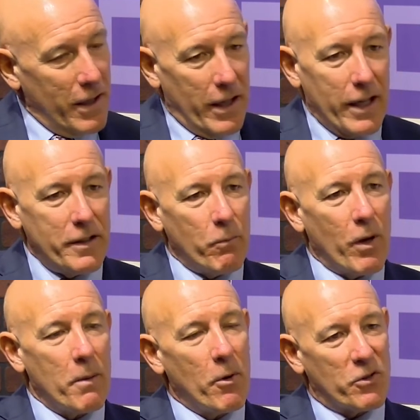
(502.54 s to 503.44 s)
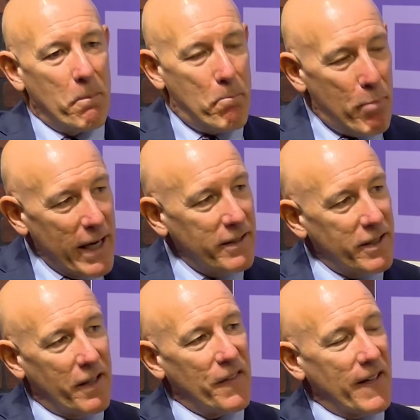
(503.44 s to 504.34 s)
he did one of the most
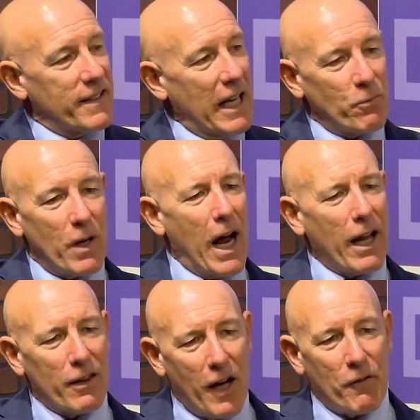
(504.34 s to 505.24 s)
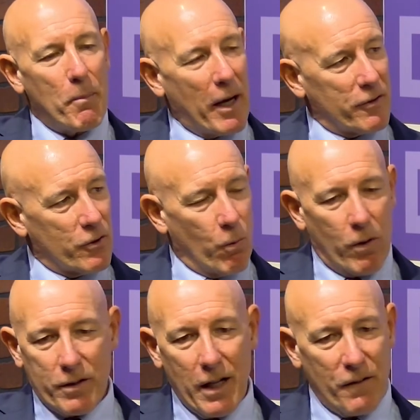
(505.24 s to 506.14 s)
basic things. That's what I love about this
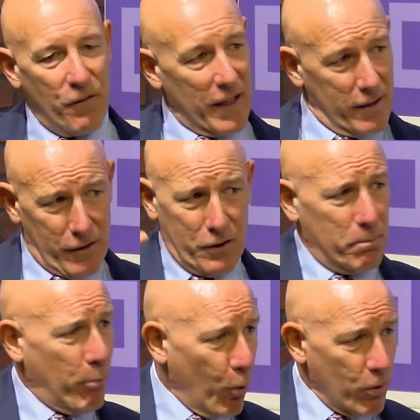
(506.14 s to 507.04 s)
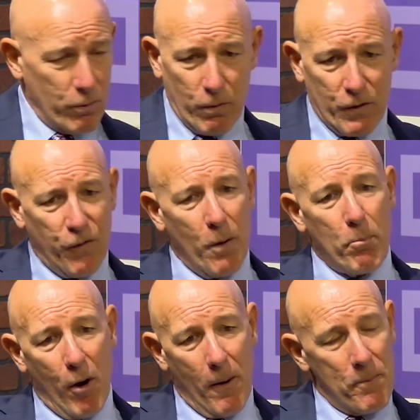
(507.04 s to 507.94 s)
award. It's not the fact that it's sports or it's
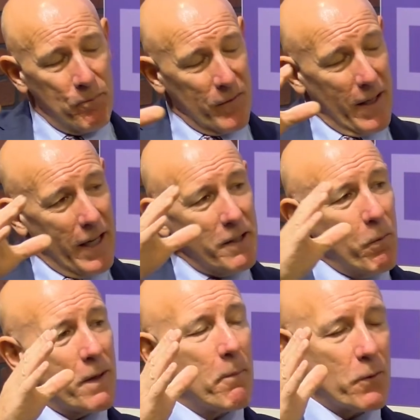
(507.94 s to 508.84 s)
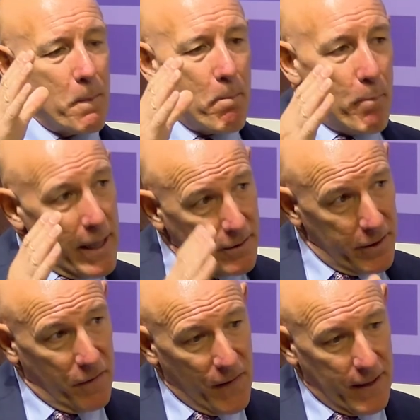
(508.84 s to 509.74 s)
football. He did one of the most
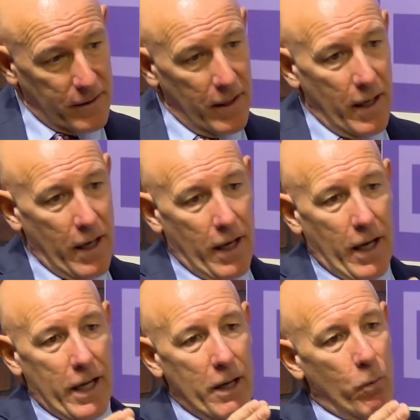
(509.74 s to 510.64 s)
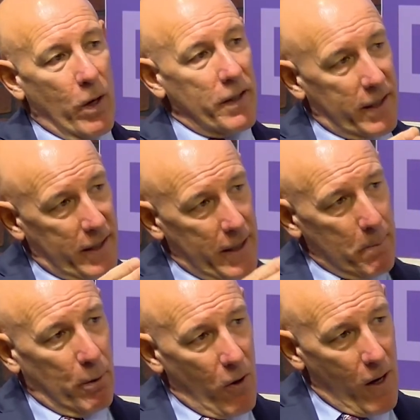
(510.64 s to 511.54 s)
basic things. He had one of the key
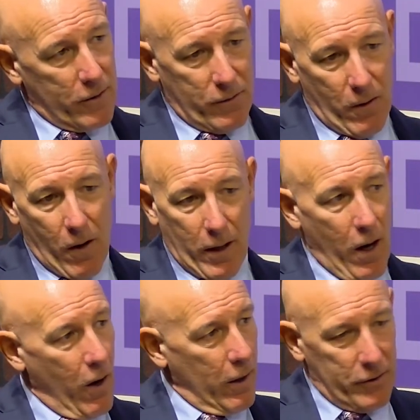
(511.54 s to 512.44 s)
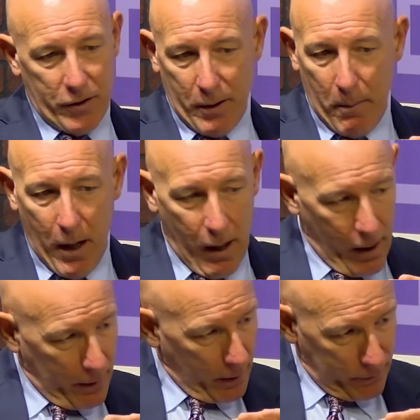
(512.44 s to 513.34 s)
blocks on just
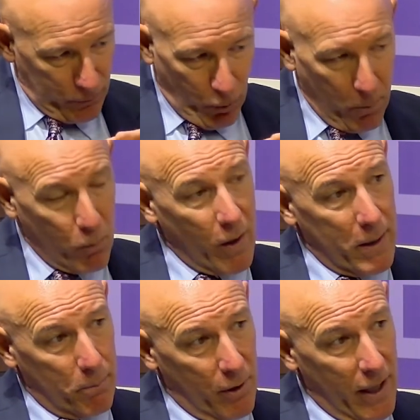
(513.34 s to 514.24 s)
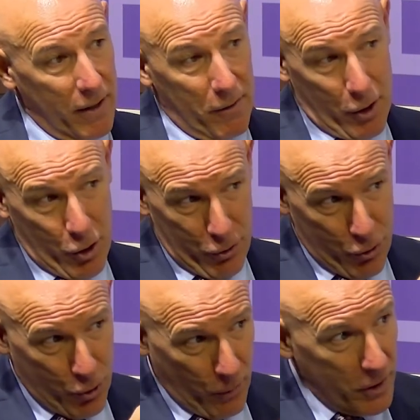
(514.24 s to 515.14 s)
a normal running play
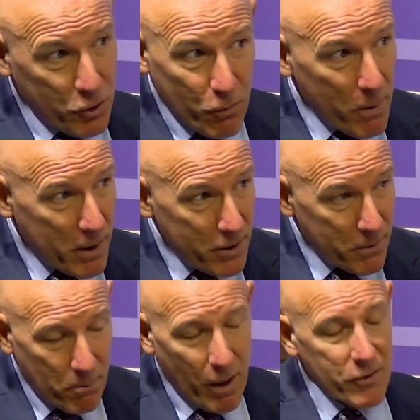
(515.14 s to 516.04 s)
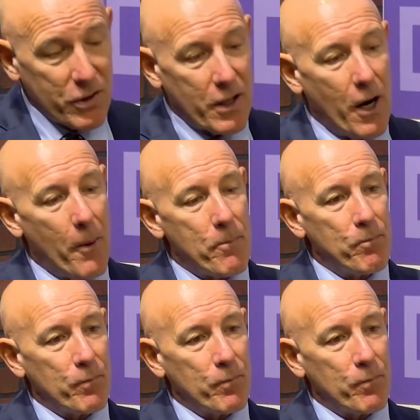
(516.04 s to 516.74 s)
during a scrimmage months ago,